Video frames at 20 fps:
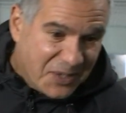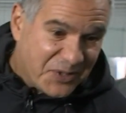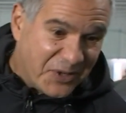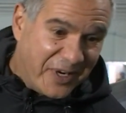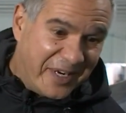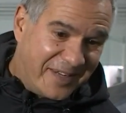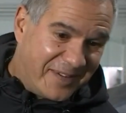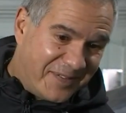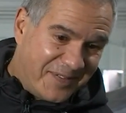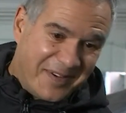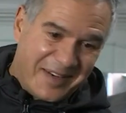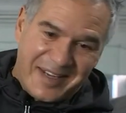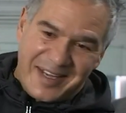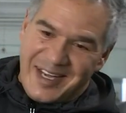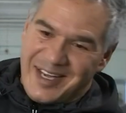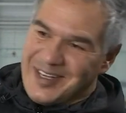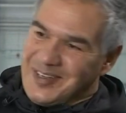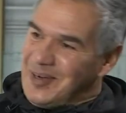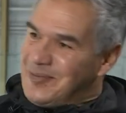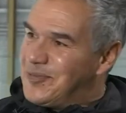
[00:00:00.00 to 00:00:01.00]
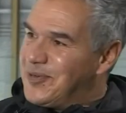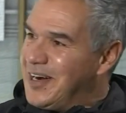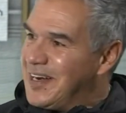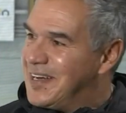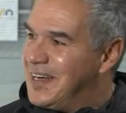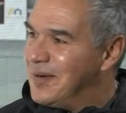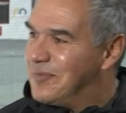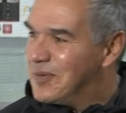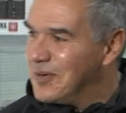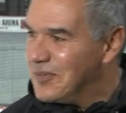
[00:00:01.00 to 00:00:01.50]
Sorry, I
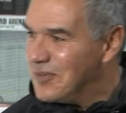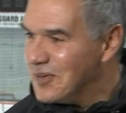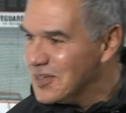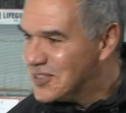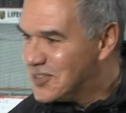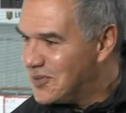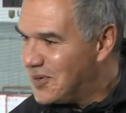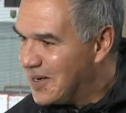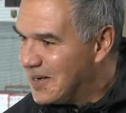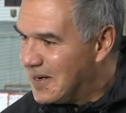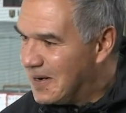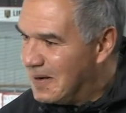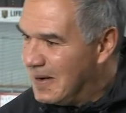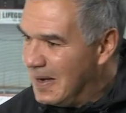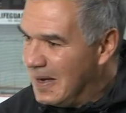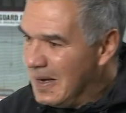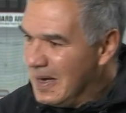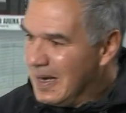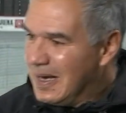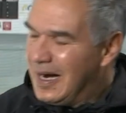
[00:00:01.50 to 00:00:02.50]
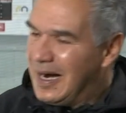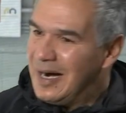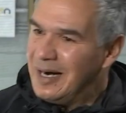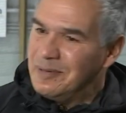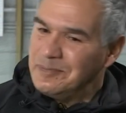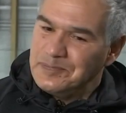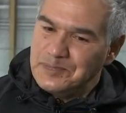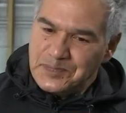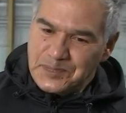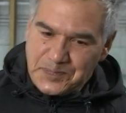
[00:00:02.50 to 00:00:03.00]
break up every once in a while here.
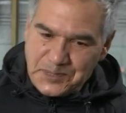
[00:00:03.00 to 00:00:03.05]
Um,